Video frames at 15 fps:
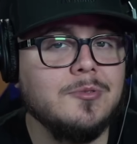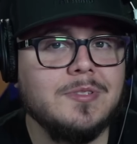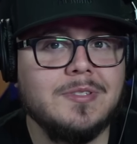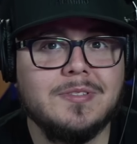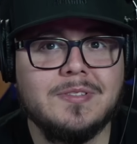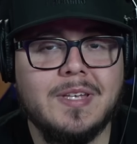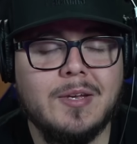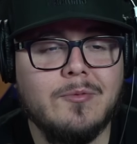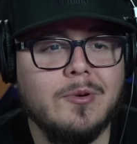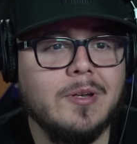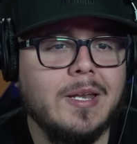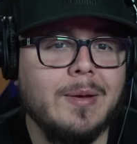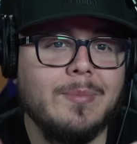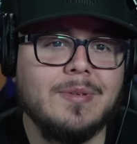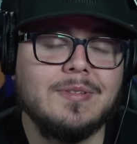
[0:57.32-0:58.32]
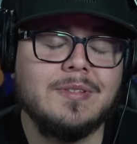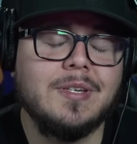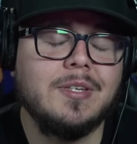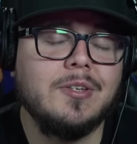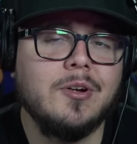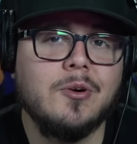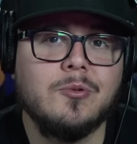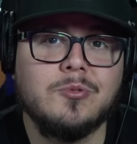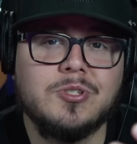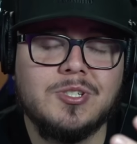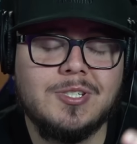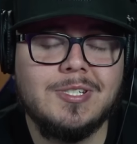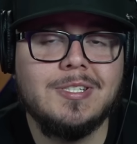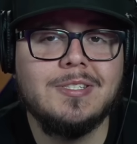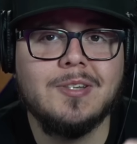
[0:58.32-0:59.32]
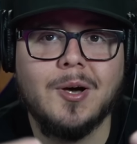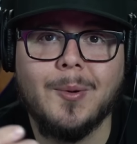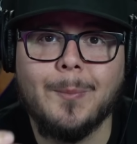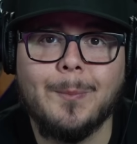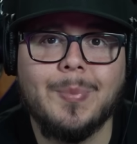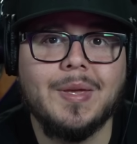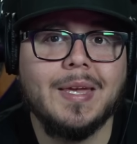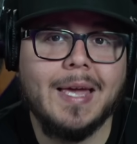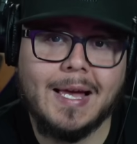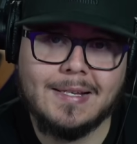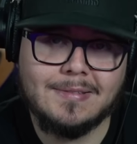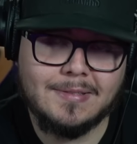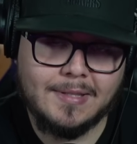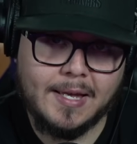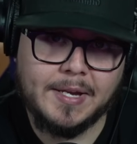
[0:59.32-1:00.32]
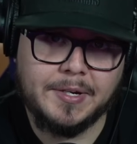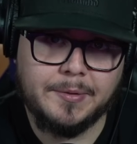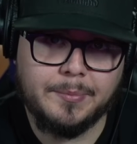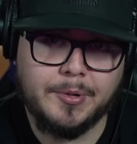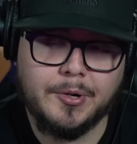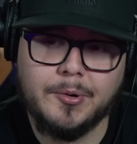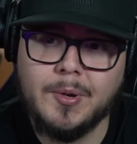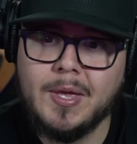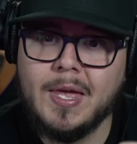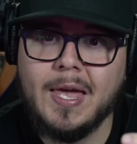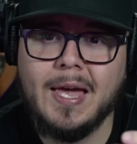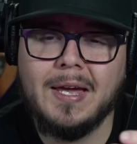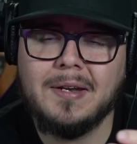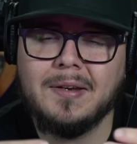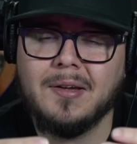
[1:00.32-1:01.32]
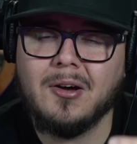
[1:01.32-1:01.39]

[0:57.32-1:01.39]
since day one, I've been saying, yo, she's a big ass liar, bro. And